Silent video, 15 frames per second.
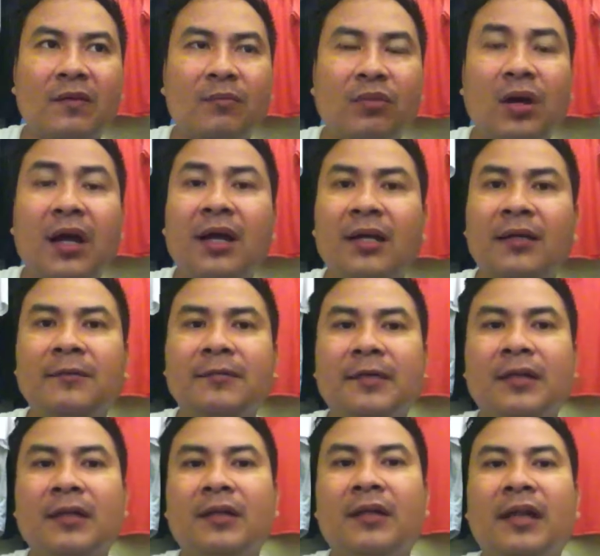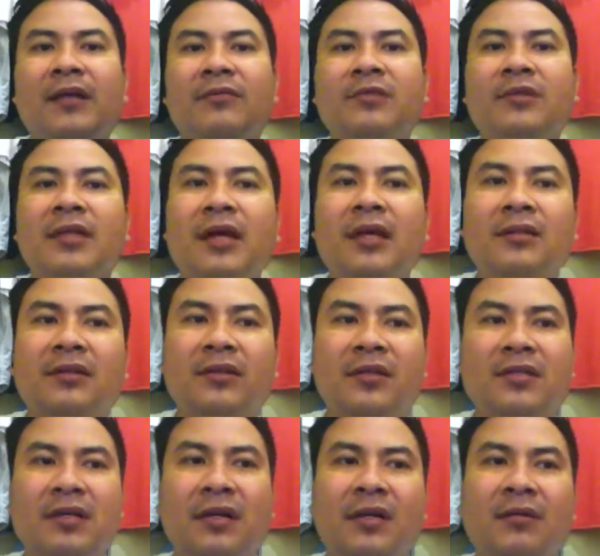Boracay. And after that,
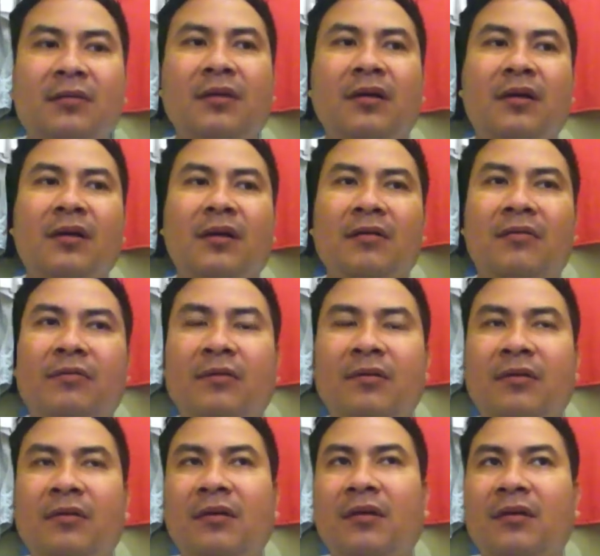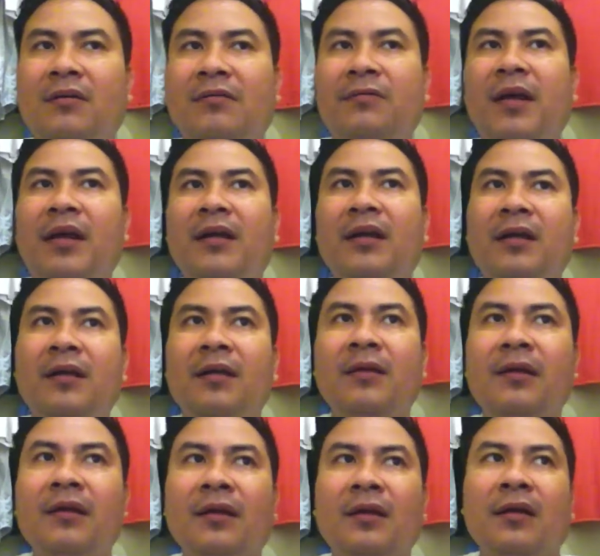there's a ferry
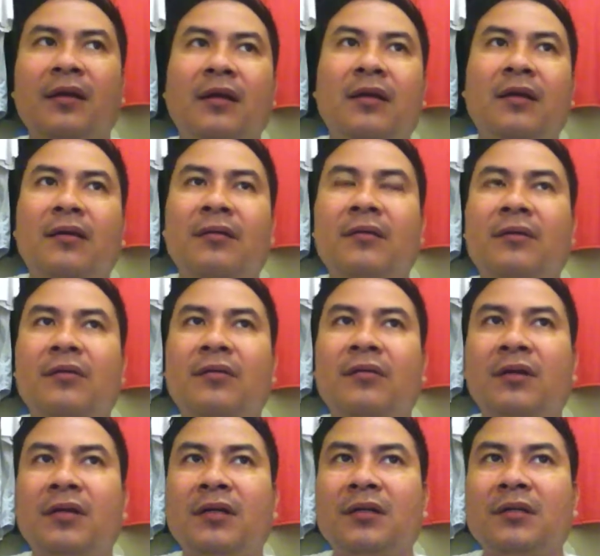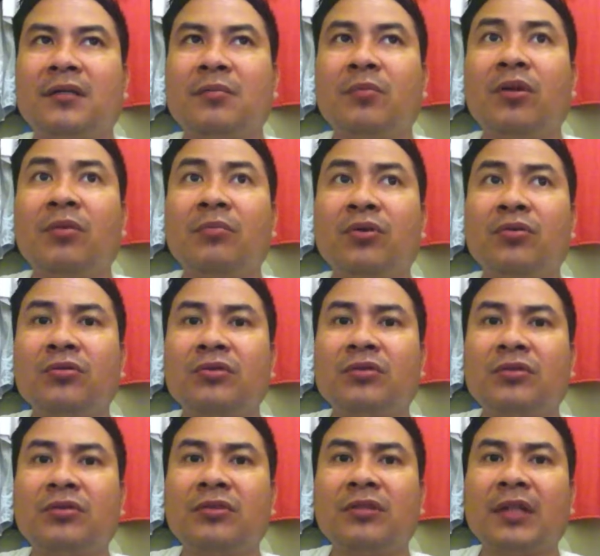or a small boat
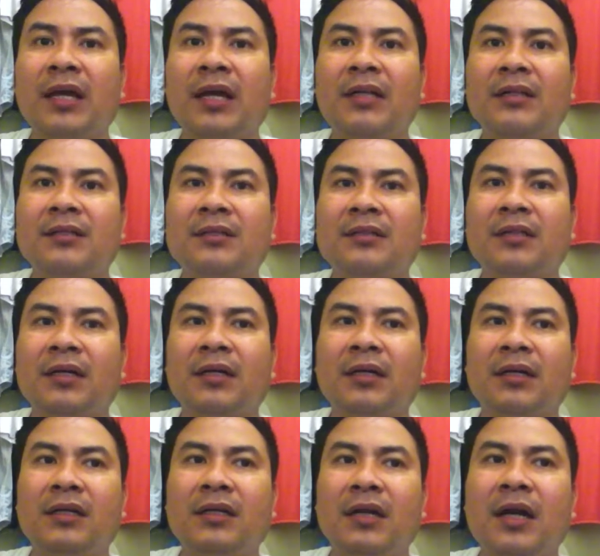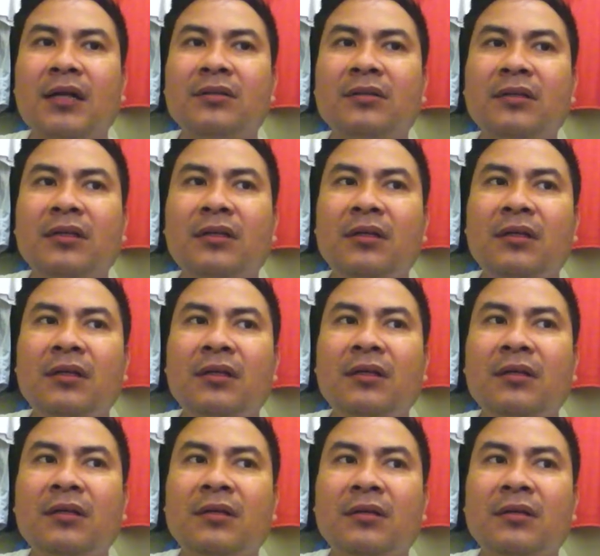that
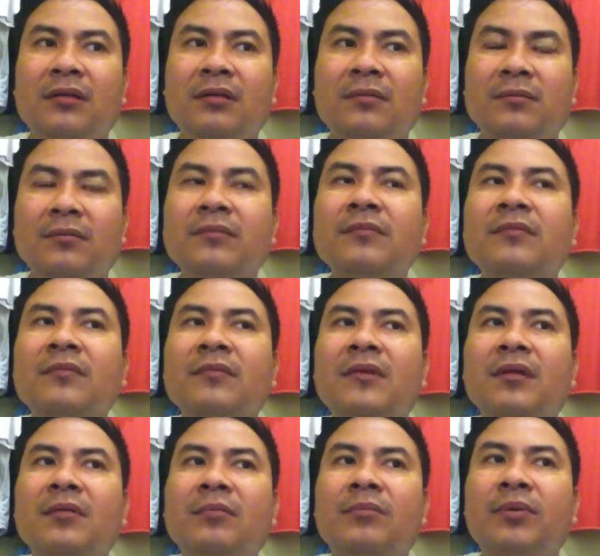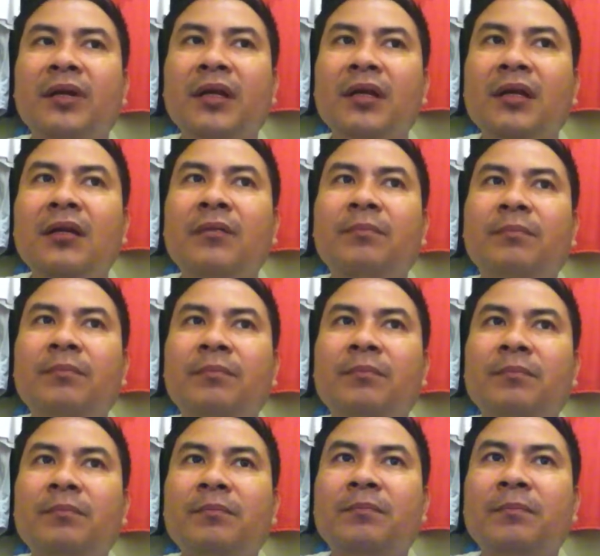actually bring
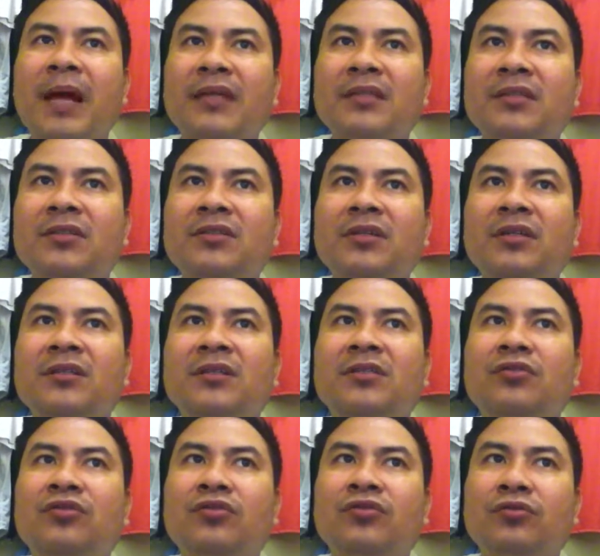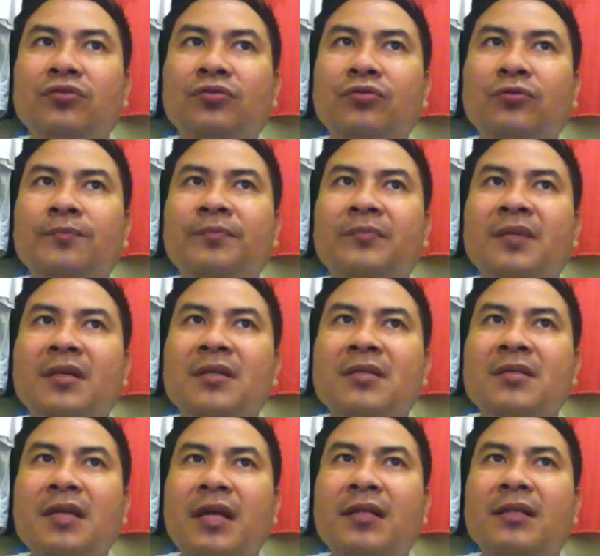passengers to
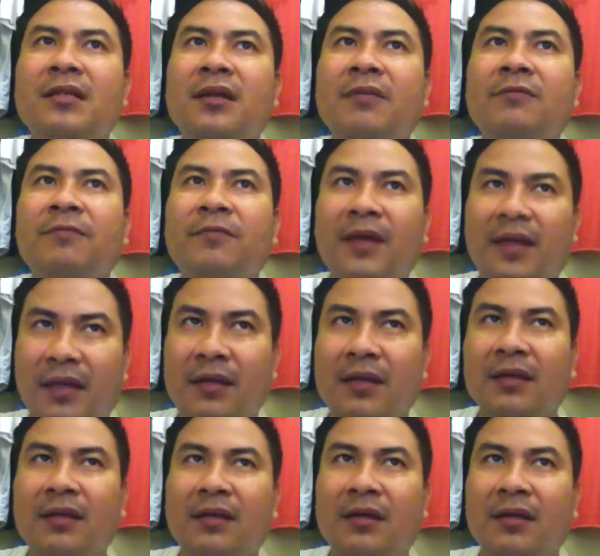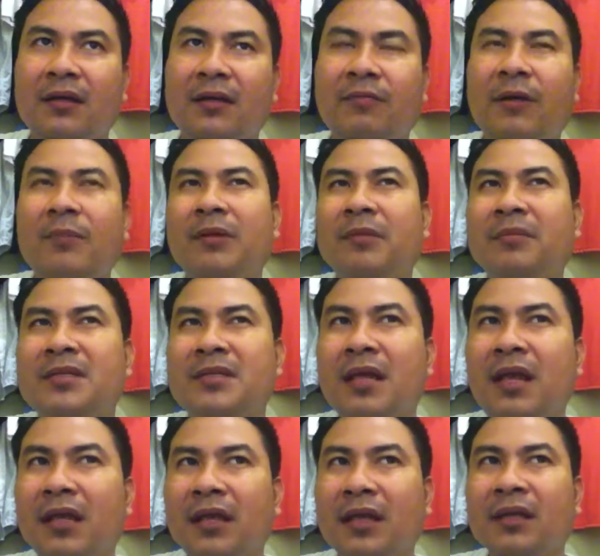Santa Fe, if I'm not
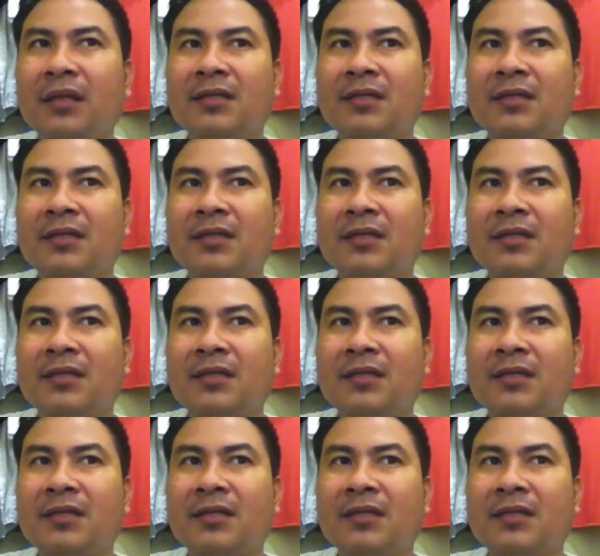mistaken.